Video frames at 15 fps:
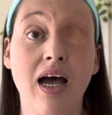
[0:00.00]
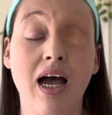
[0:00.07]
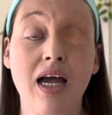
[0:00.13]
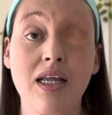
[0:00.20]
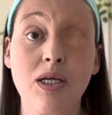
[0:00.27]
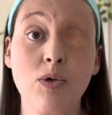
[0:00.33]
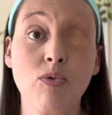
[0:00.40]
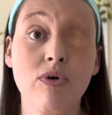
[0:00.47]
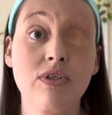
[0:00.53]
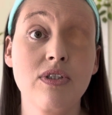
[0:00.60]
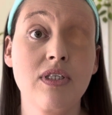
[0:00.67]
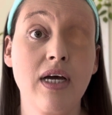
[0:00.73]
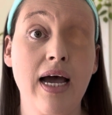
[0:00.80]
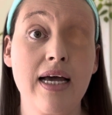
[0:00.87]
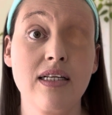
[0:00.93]
and you want
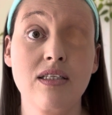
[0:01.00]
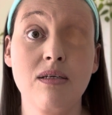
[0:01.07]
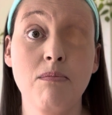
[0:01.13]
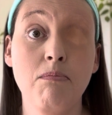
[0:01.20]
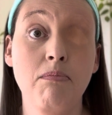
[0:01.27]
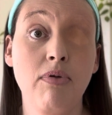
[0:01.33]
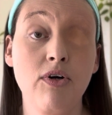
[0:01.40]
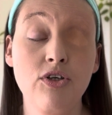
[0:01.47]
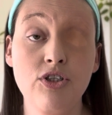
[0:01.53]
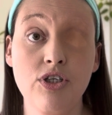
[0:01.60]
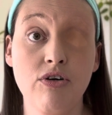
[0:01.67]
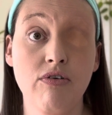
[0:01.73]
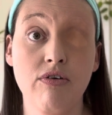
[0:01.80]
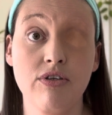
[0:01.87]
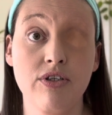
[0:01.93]
to add some
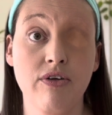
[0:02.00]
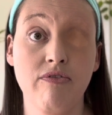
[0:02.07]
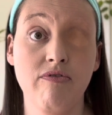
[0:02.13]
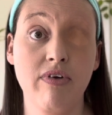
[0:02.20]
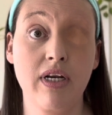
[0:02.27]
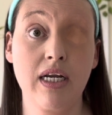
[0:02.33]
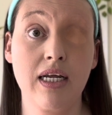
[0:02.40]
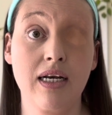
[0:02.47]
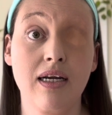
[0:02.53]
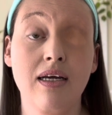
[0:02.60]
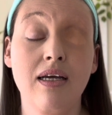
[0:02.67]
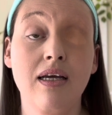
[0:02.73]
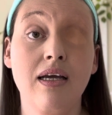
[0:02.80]
blusher or something in,